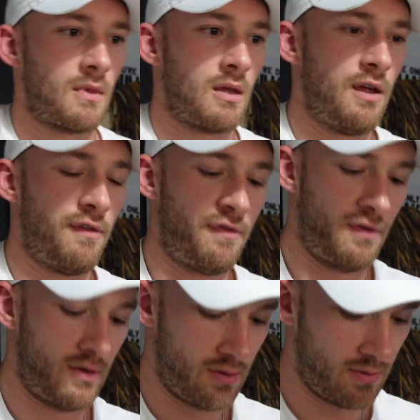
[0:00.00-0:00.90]
if
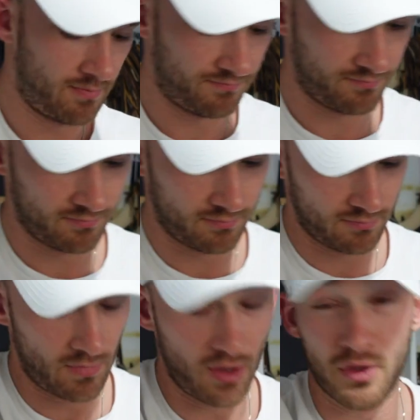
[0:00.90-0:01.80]

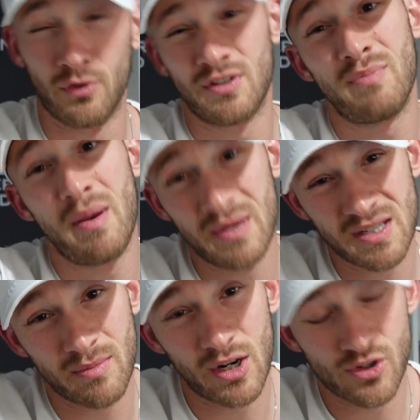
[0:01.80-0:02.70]
the thought of me
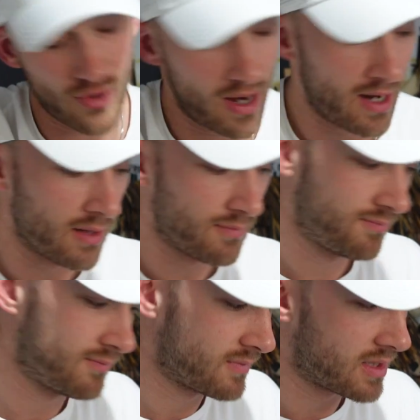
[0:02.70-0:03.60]
missing my train
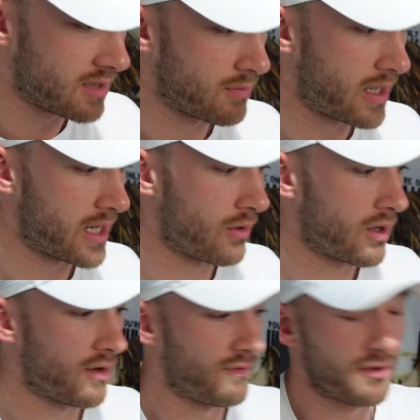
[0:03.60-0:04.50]
didn't make you
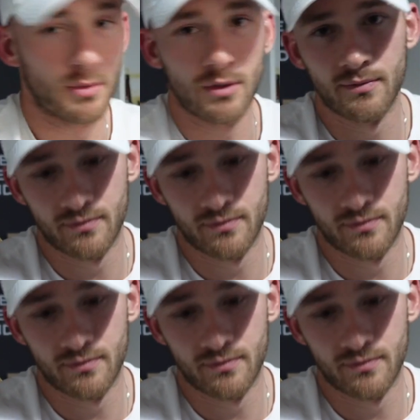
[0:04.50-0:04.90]
uncomfortable,